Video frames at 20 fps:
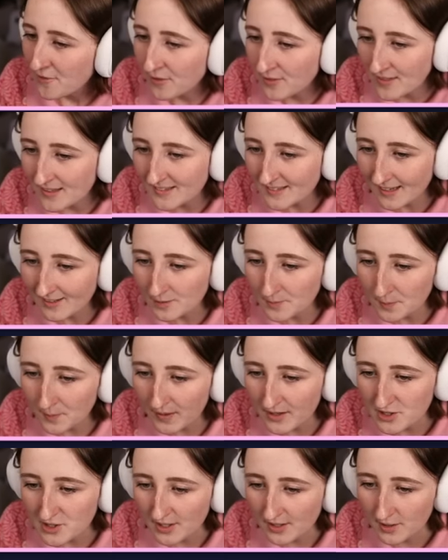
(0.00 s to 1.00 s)
this
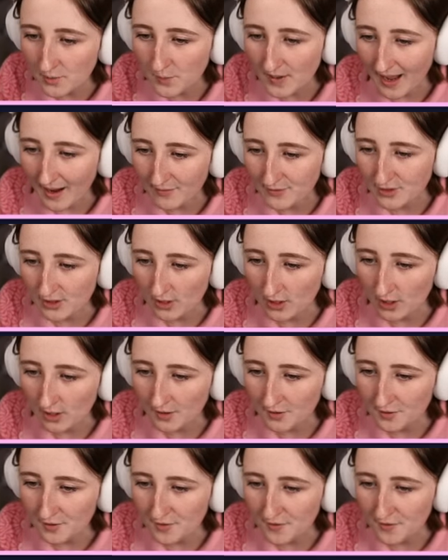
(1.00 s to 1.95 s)
aspiration, we have to earn